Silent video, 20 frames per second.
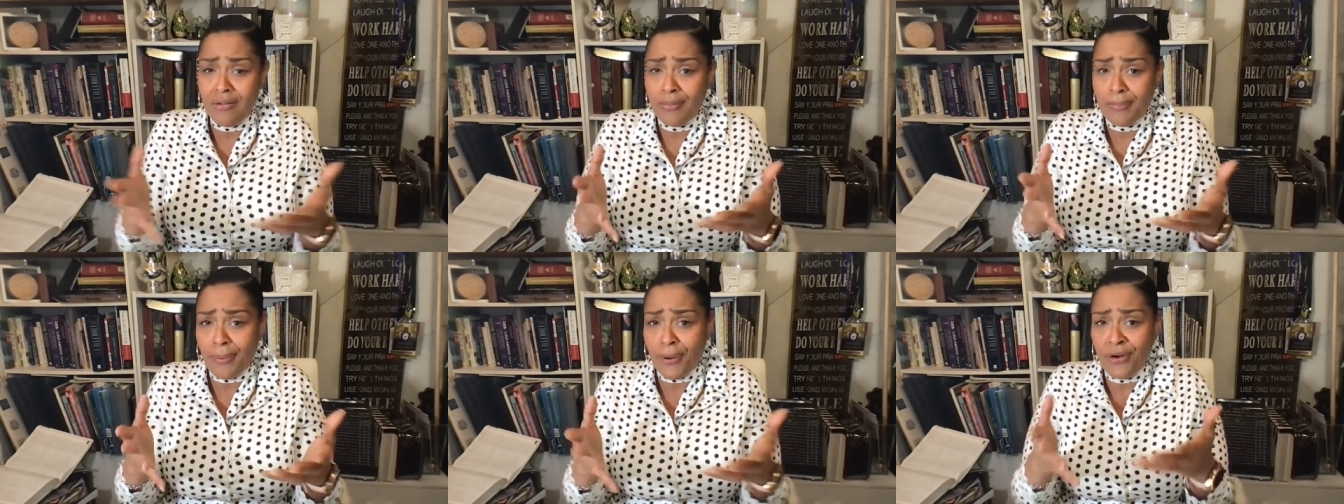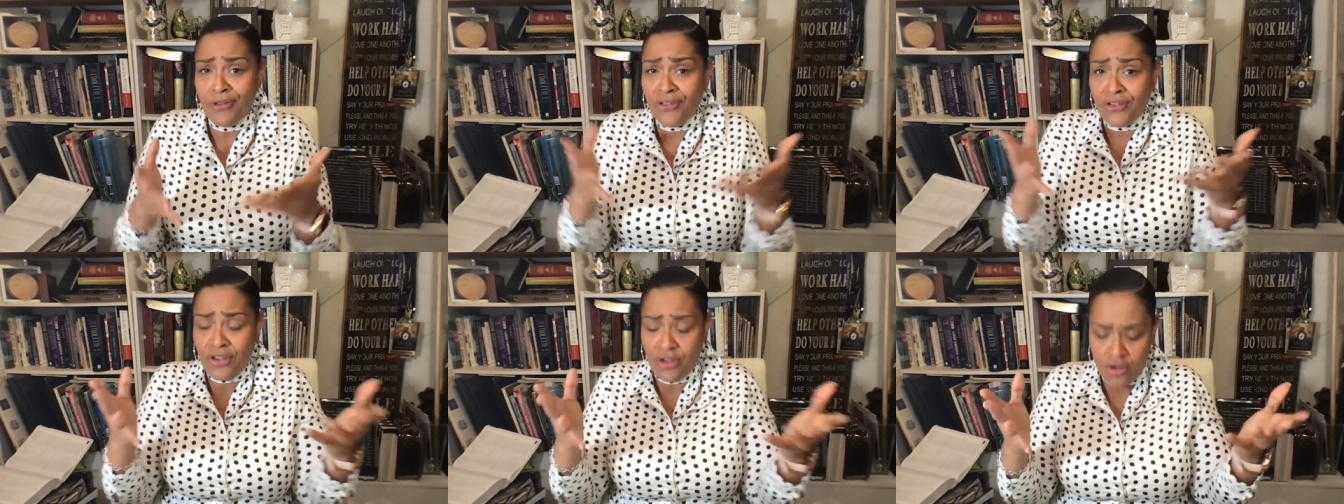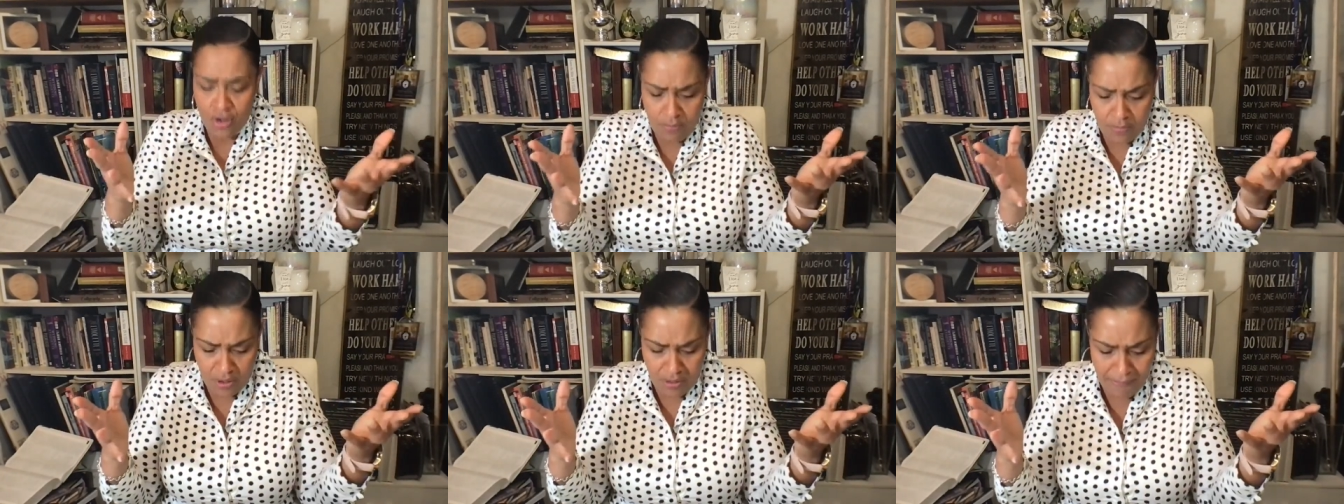
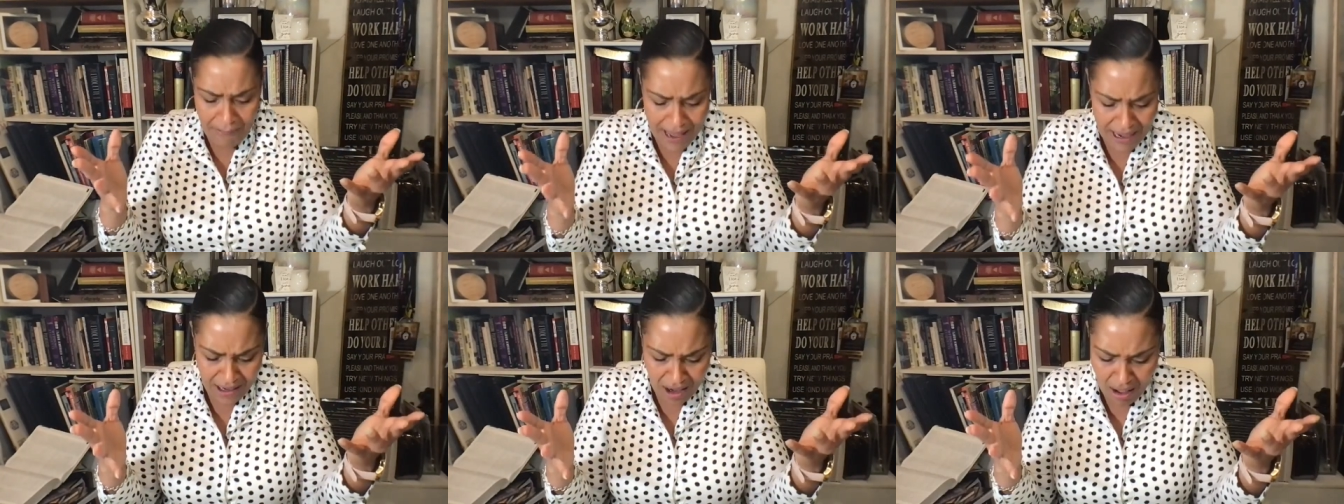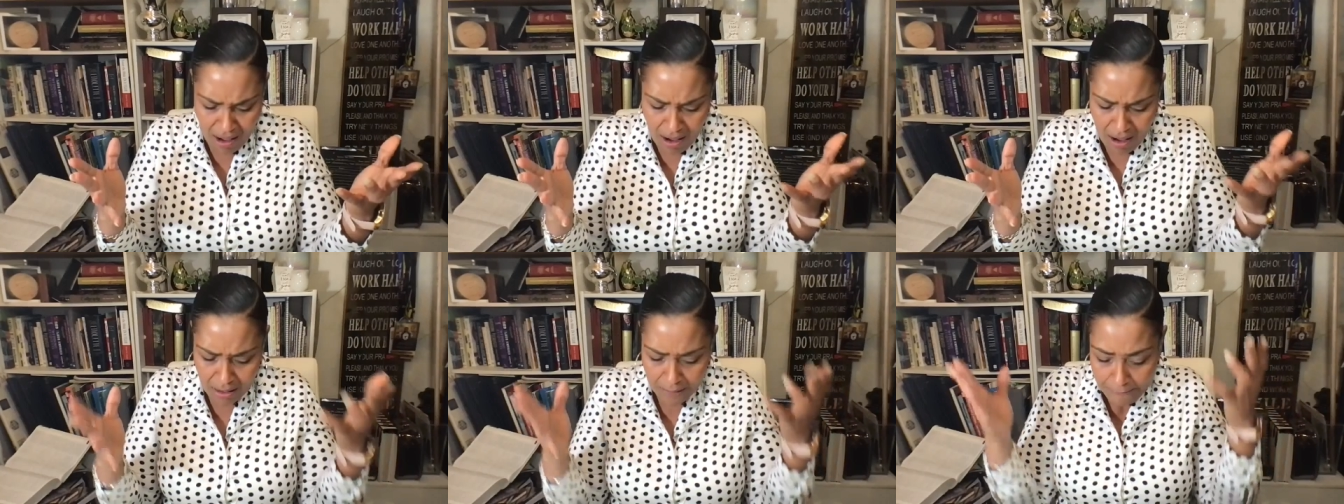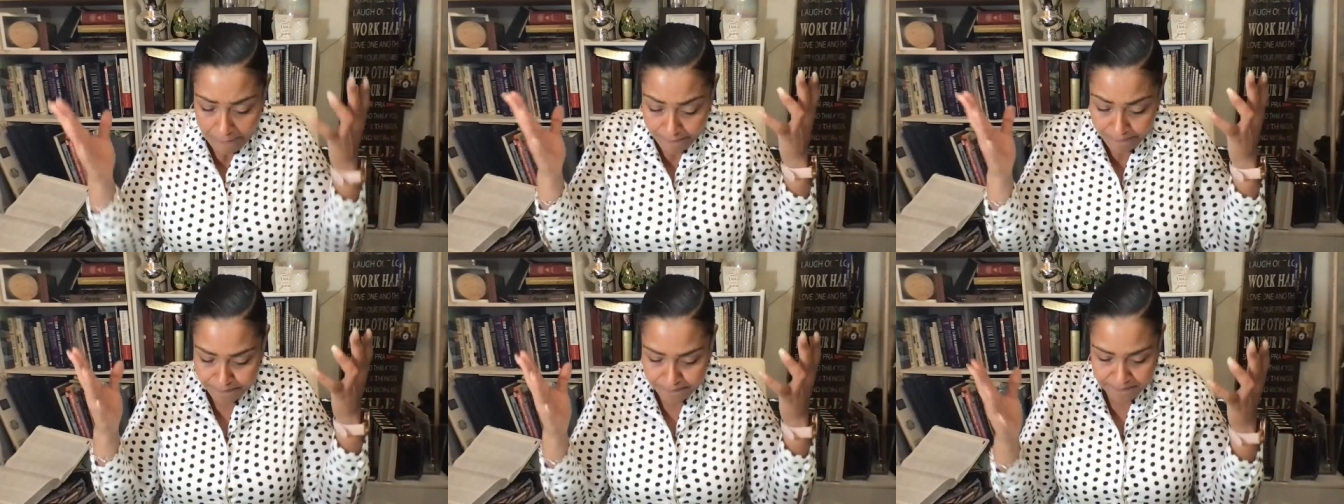persecutable by law,
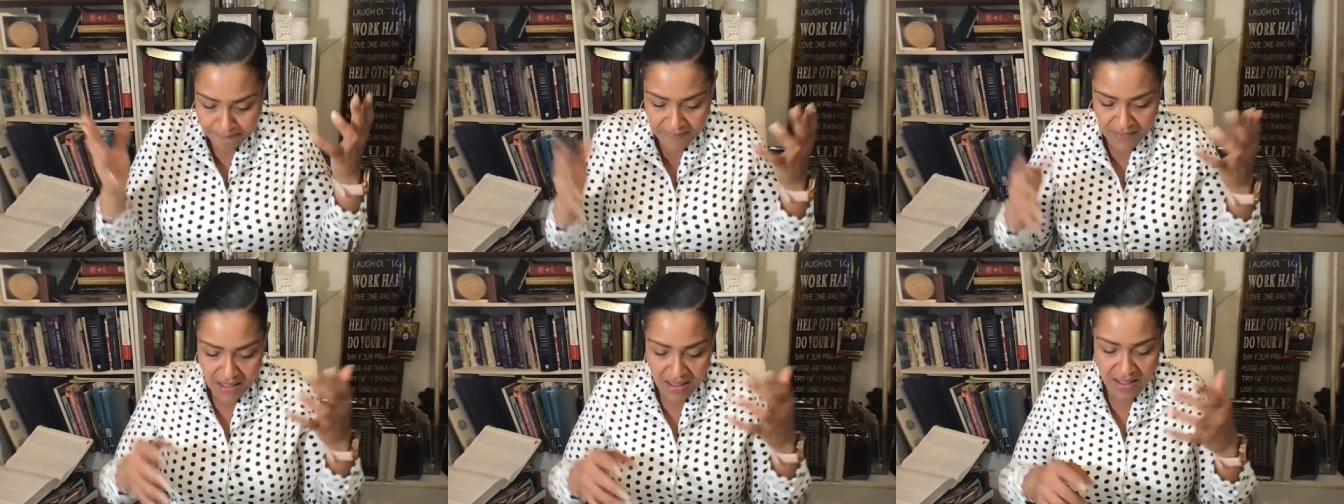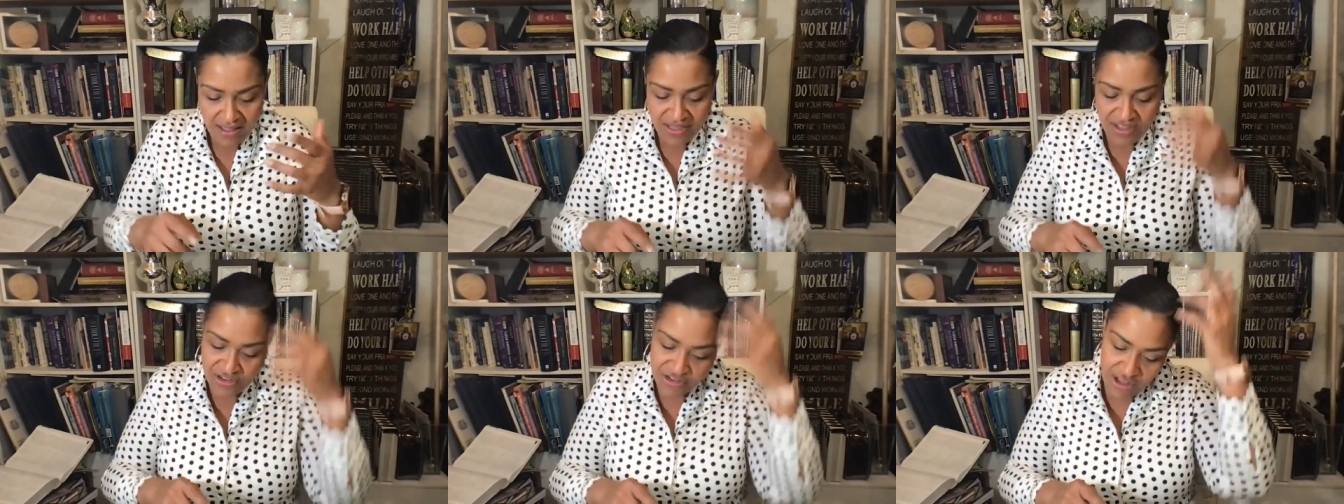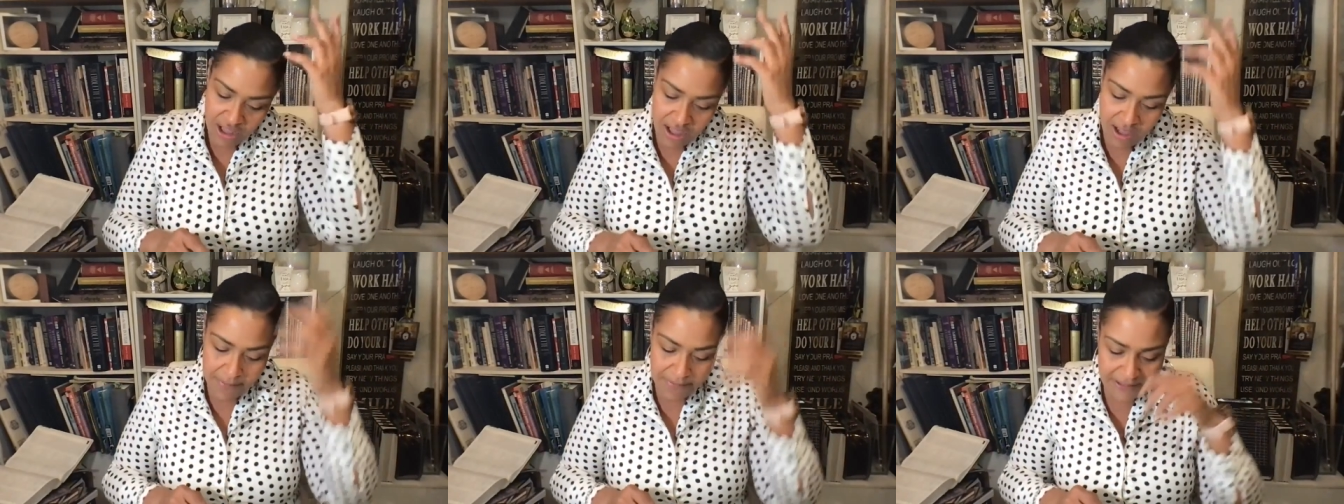there's an
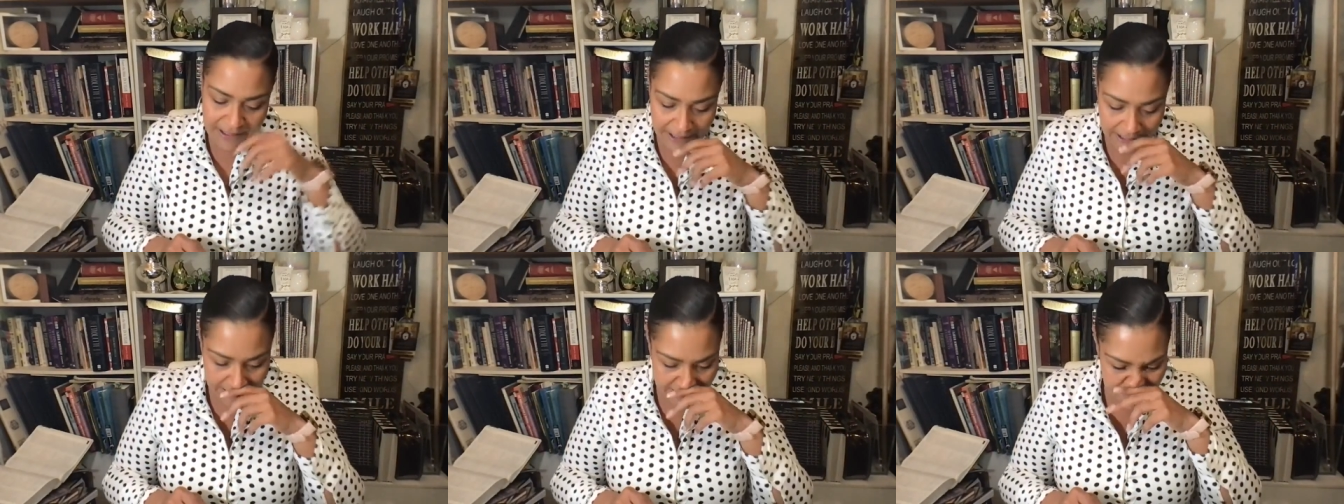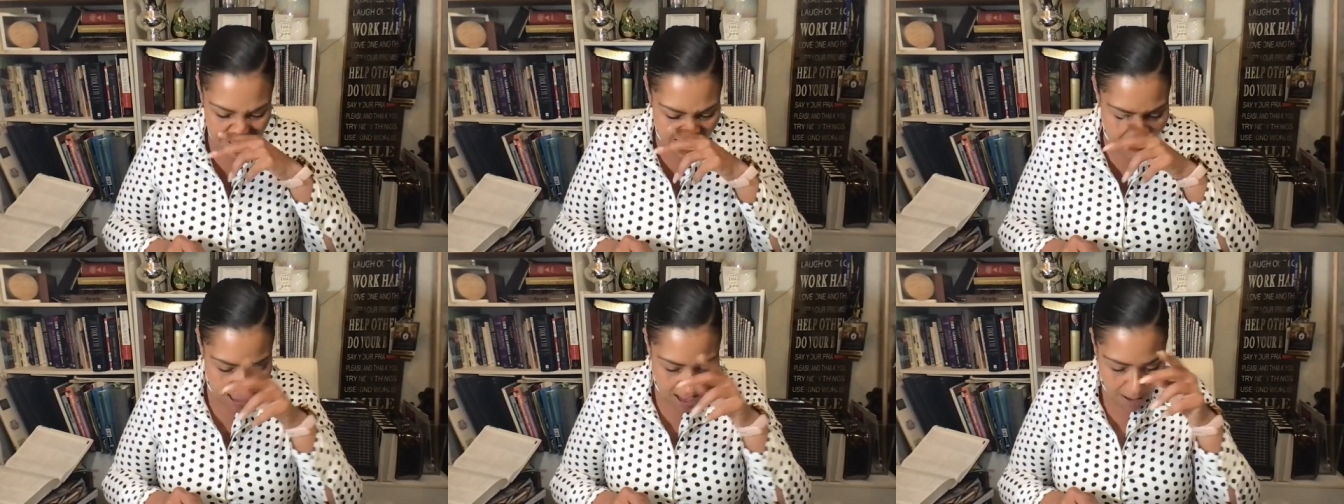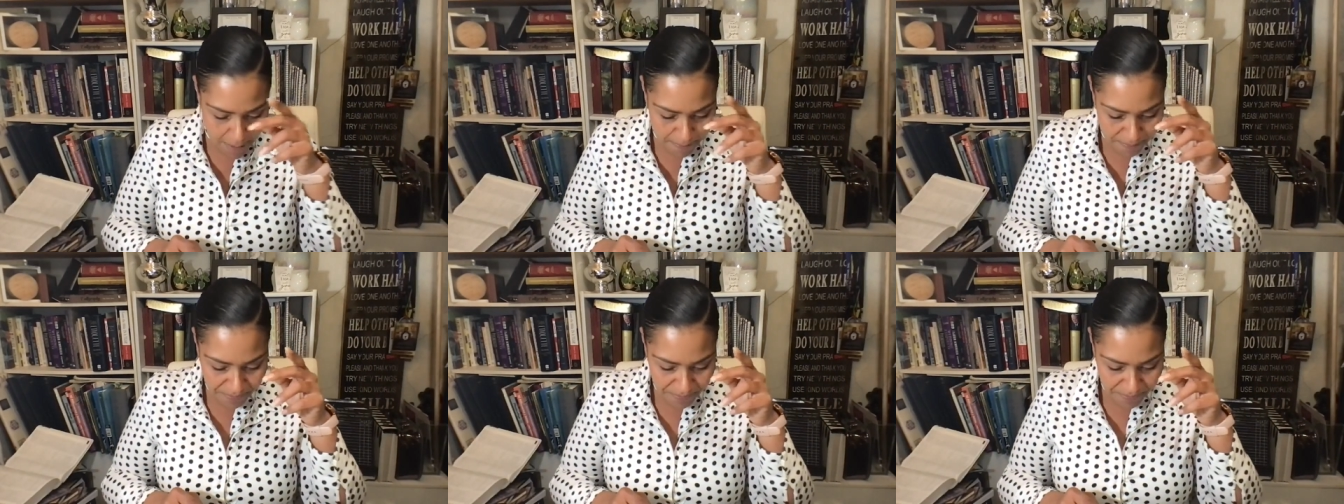uptick in that.